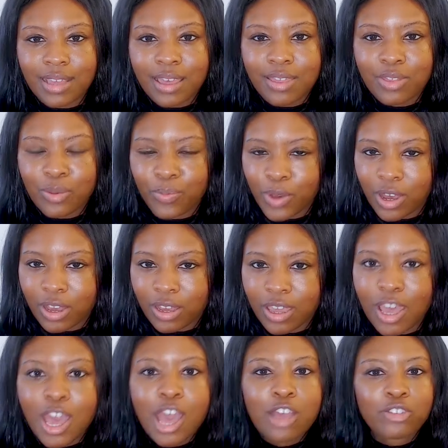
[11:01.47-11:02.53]
the book.
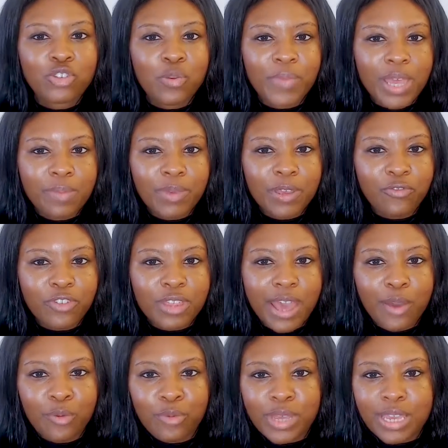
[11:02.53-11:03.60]
So maybe for
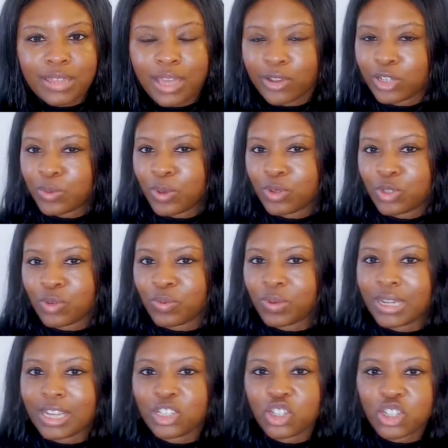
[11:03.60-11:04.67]
that week they're supposed to read
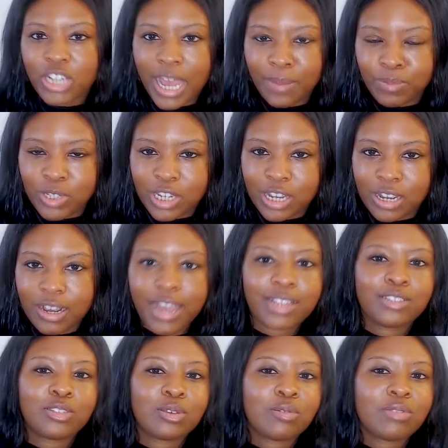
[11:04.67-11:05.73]
a chapter, and
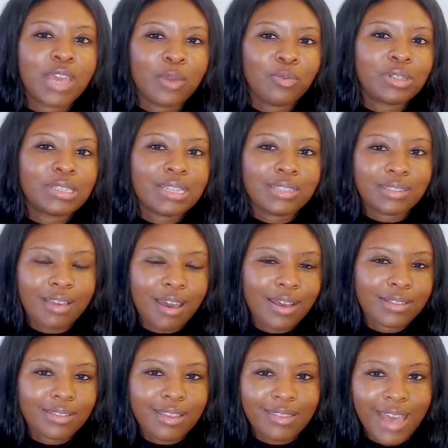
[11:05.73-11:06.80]
so they will
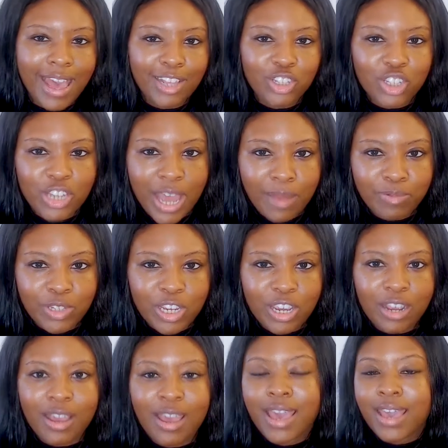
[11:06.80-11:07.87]
discuss that
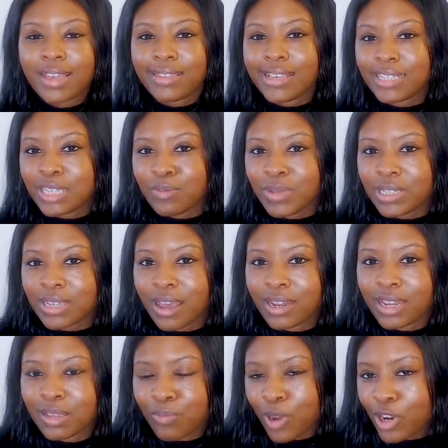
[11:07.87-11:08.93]
chapter. These can be done
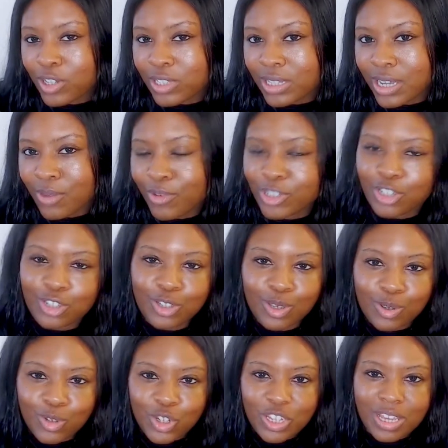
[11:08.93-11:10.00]
in person, which is
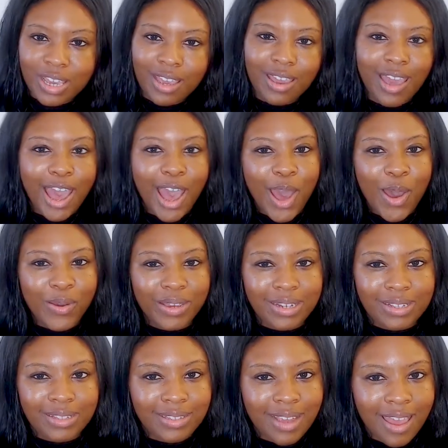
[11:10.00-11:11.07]
usually how it
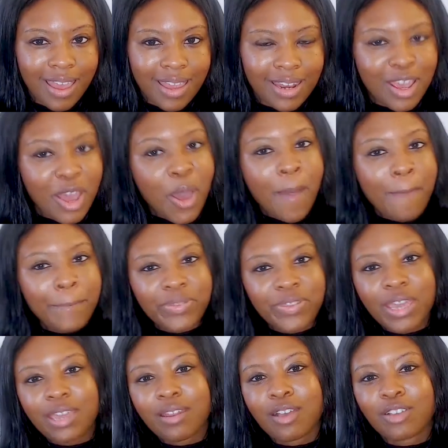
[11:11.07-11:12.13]
is done, but they
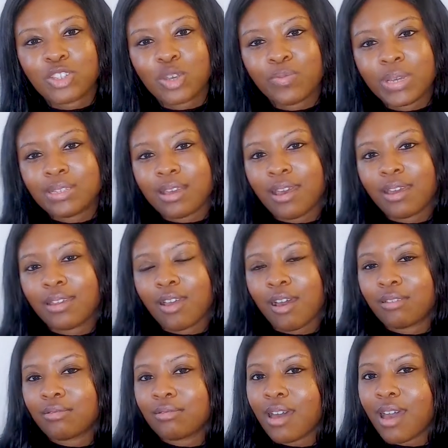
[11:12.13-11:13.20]
can also be done
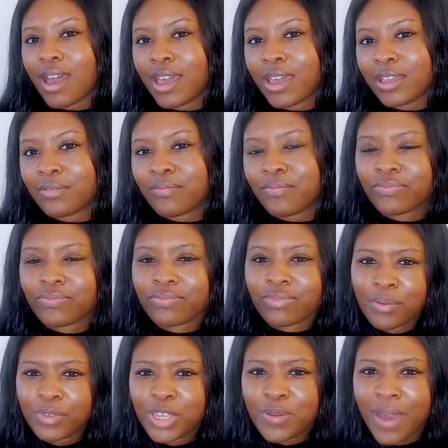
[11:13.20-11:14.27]
online.
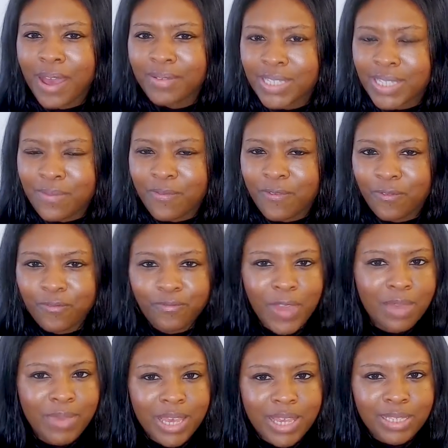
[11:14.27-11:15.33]
You have some
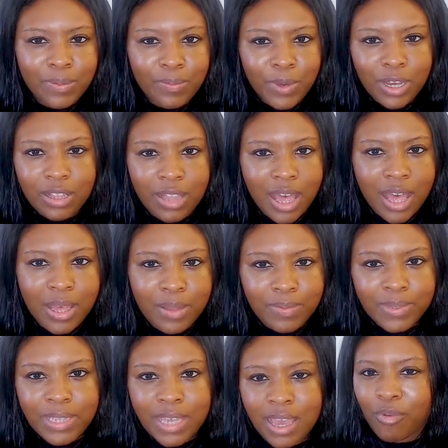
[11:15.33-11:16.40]
famous book
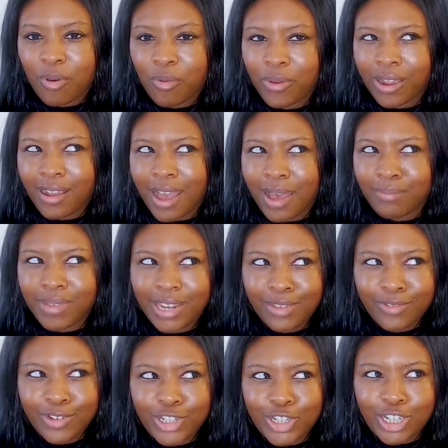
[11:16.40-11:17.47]
clubs where I'm not
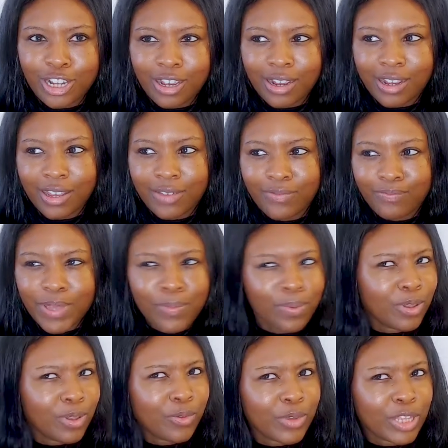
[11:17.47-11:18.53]
even sure if people
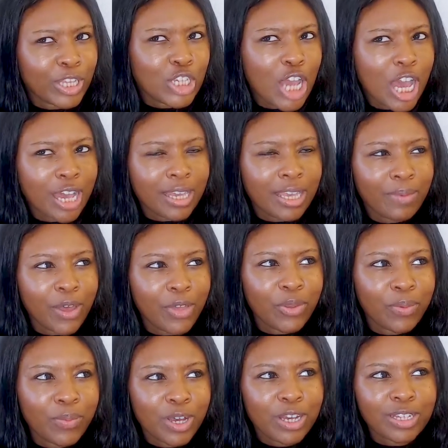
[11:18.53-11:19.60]
are really talking about the
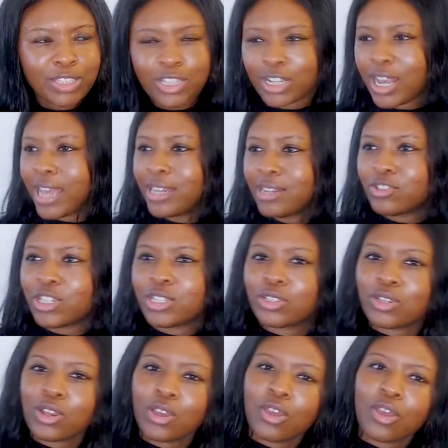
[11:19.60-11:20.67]
books. They're kind of
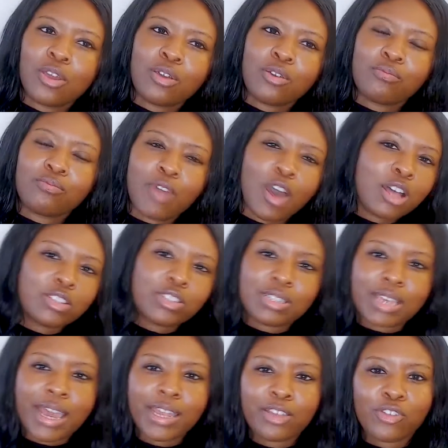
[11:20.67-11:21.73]
just all
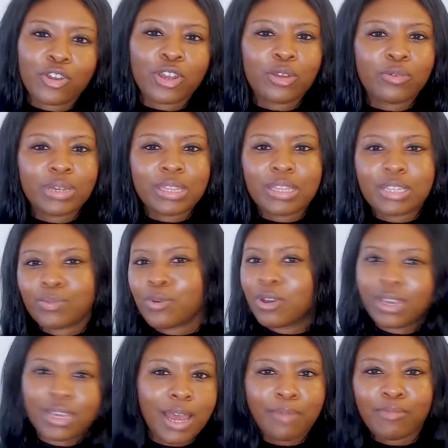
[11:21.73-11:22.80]
deciding they're going to read this book,
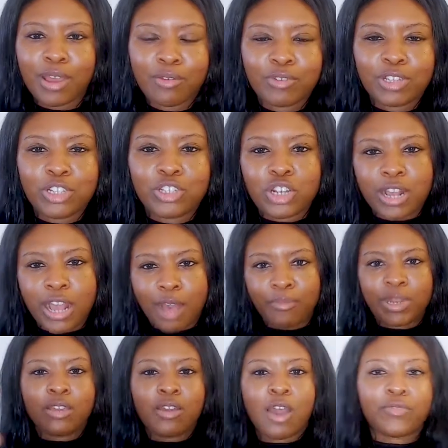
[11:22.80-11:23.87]
and I'm not really sure how
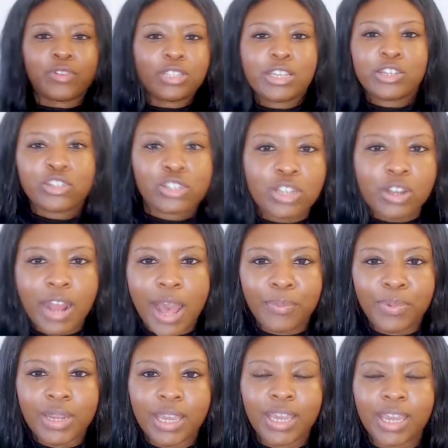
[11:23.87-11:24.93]
many conversations are
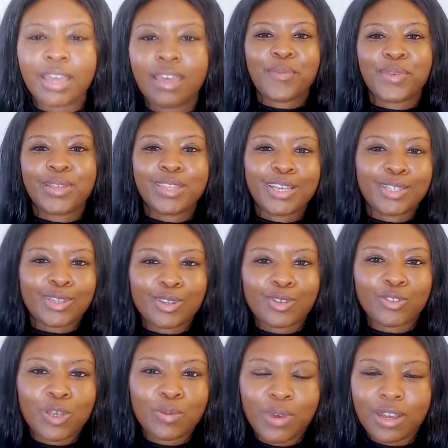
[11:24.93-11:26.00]
happening. These are
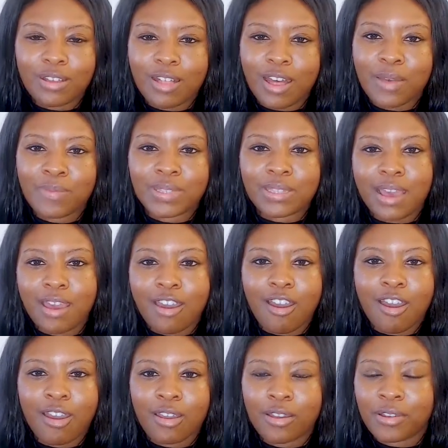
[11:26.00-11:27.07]
usually book clubs that
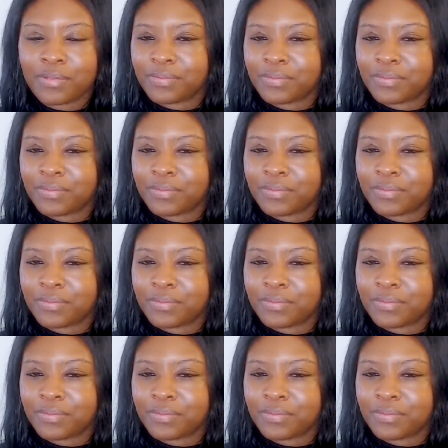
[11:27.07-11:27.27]
are